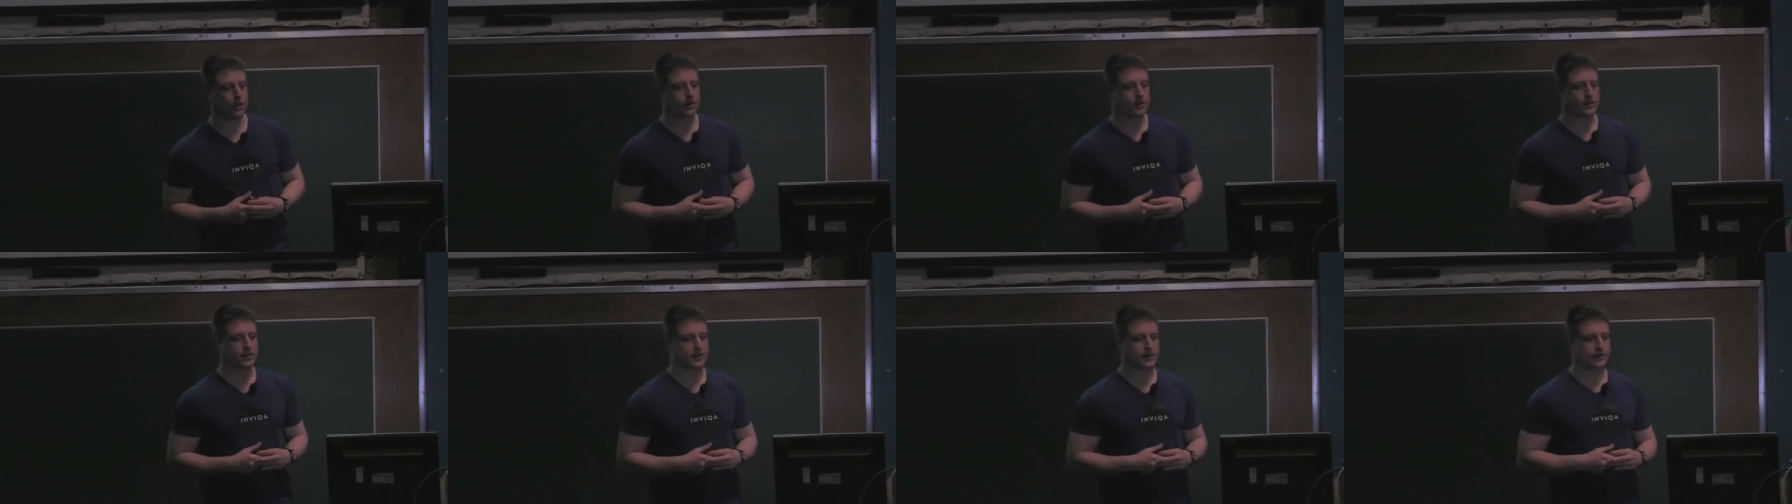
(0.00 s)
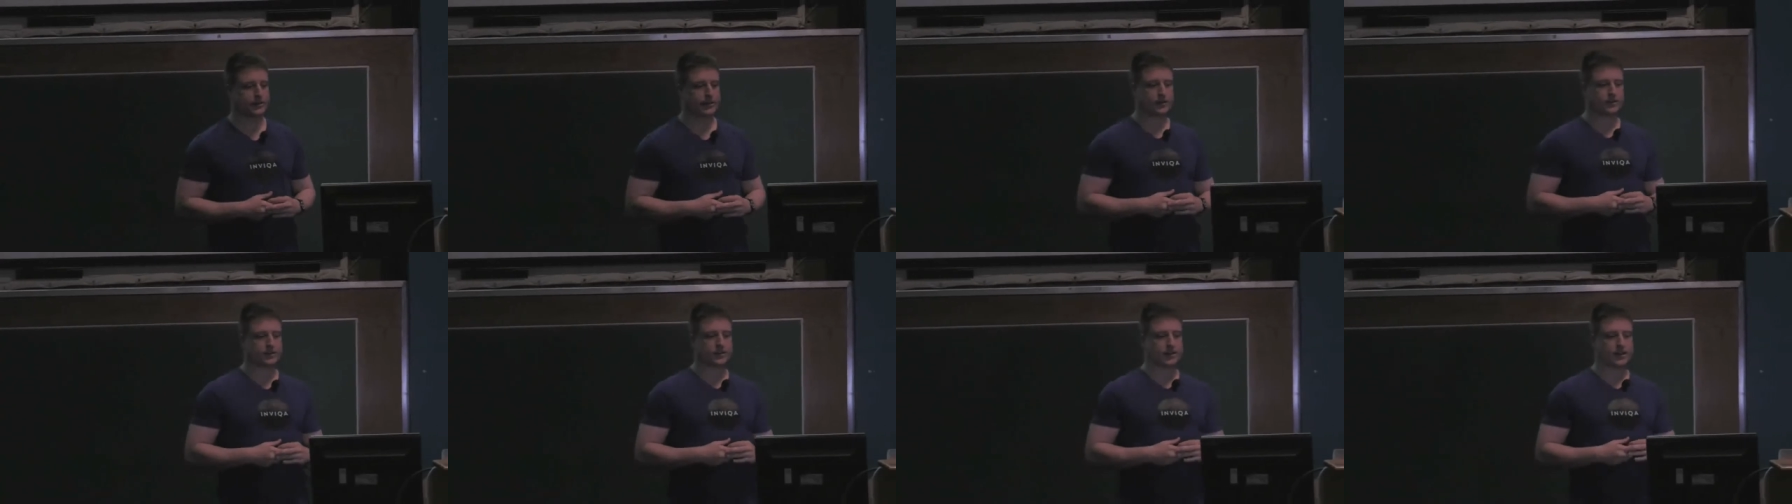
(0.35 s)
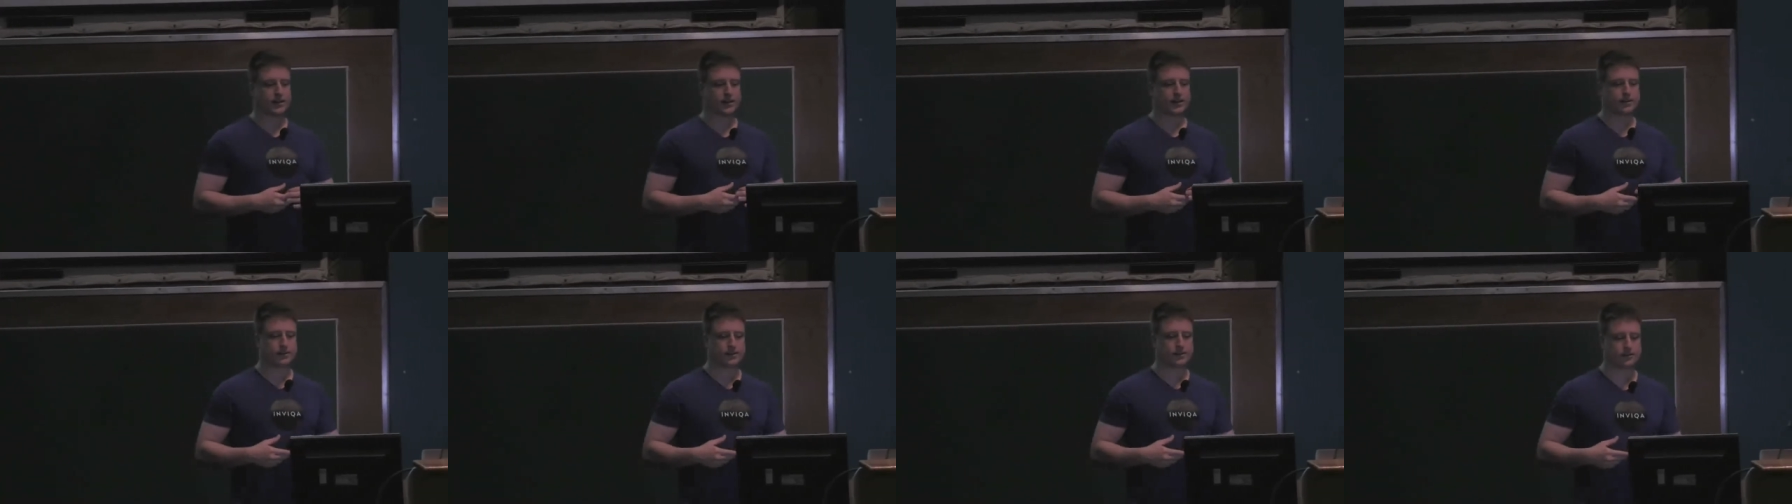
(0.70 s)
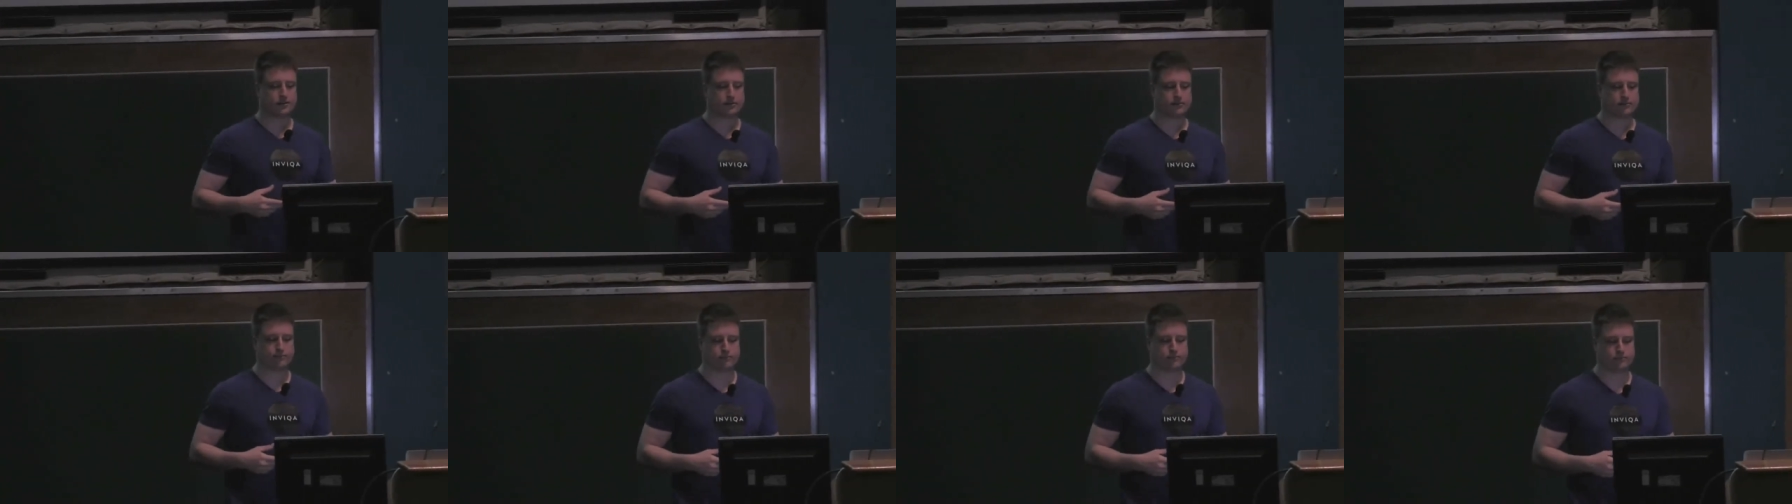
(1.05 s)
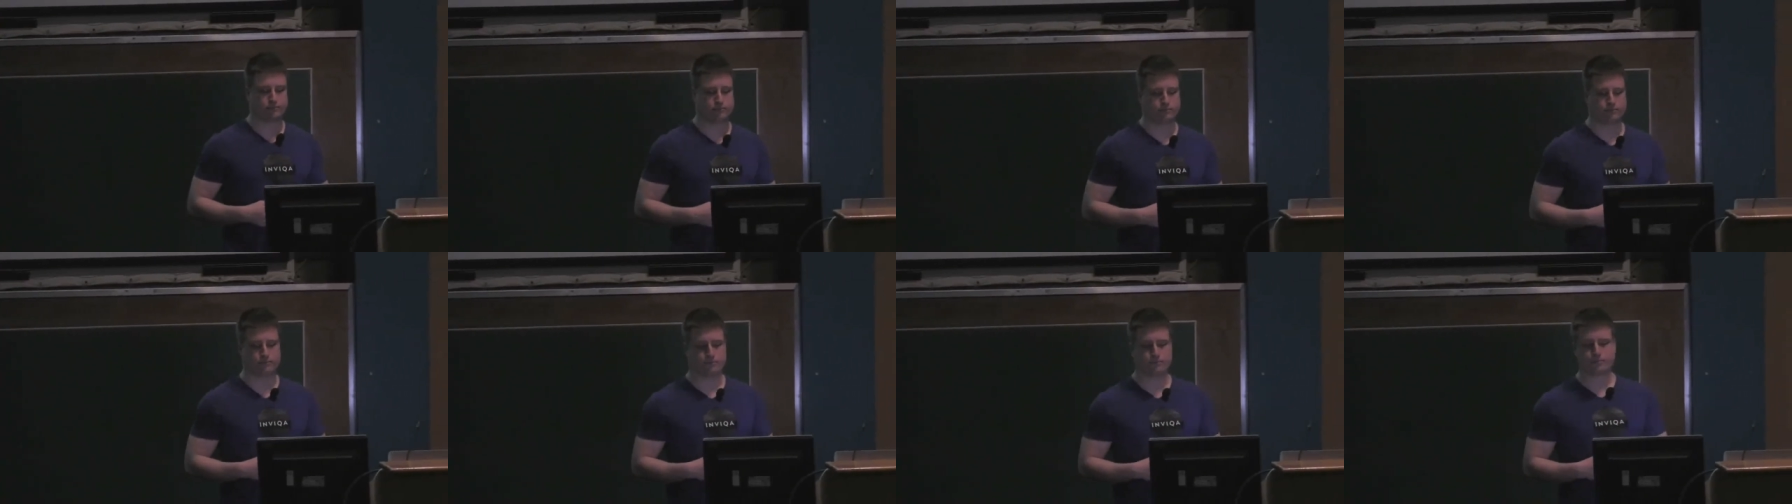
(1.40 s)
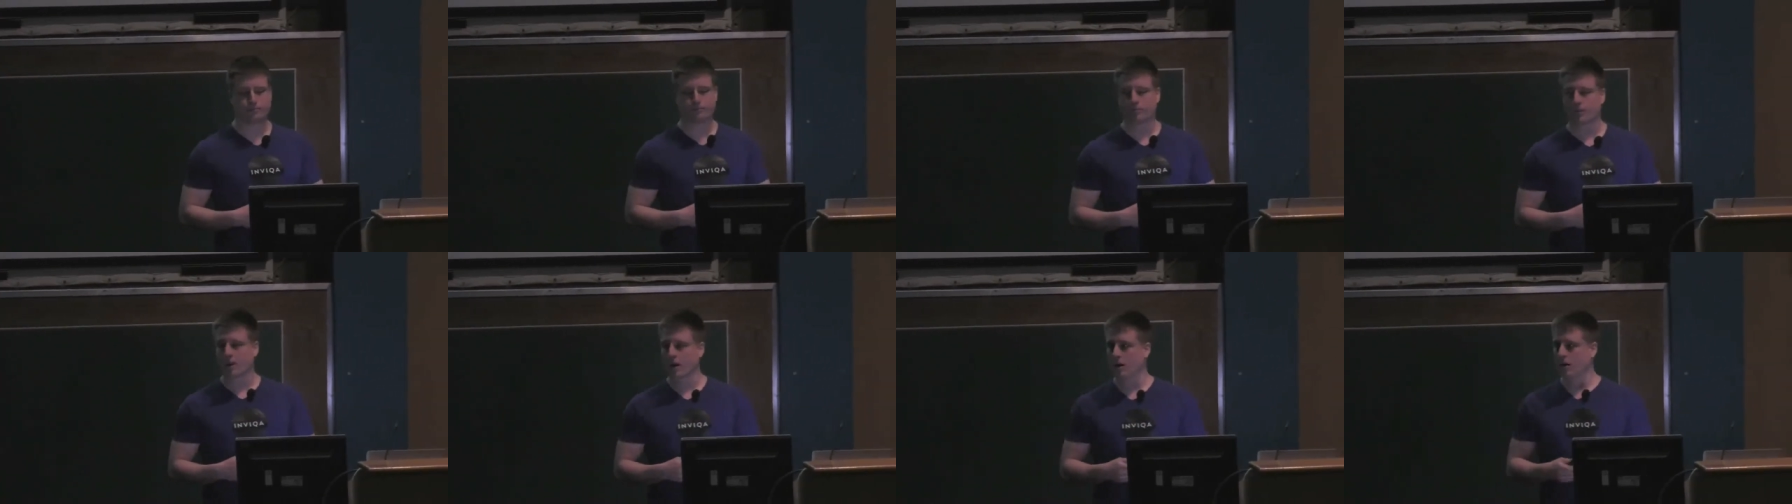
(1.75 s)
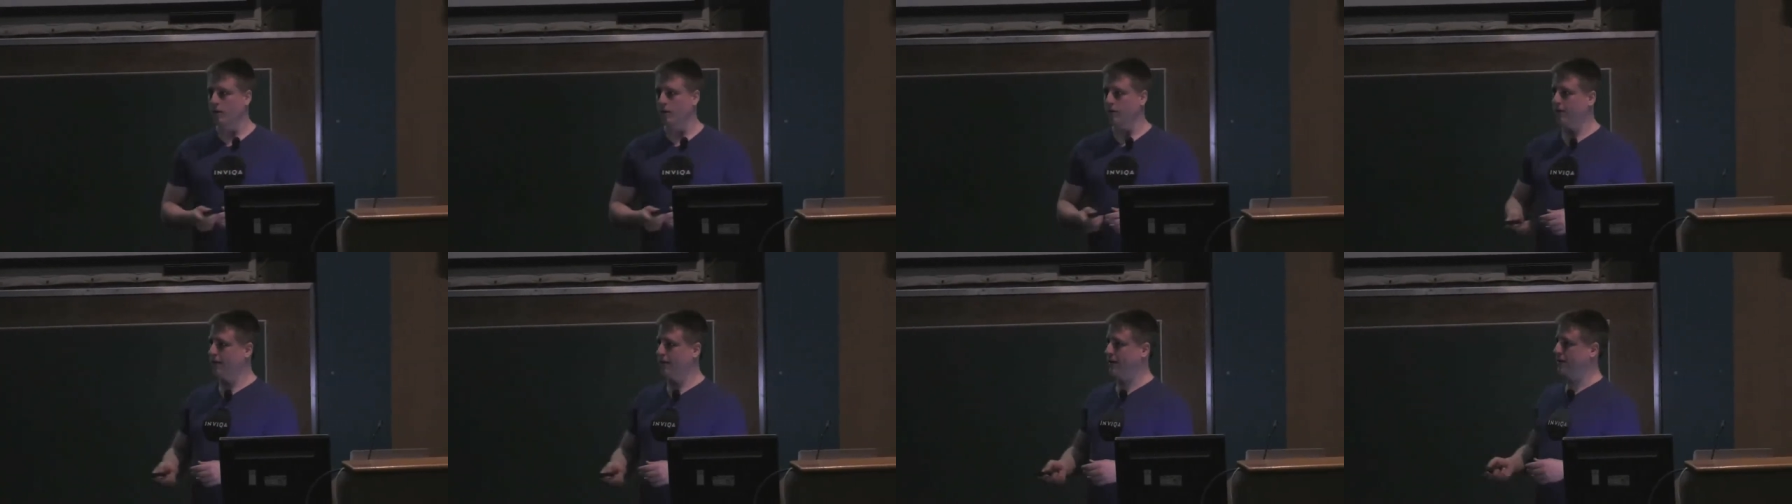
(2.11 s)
So in this case, we've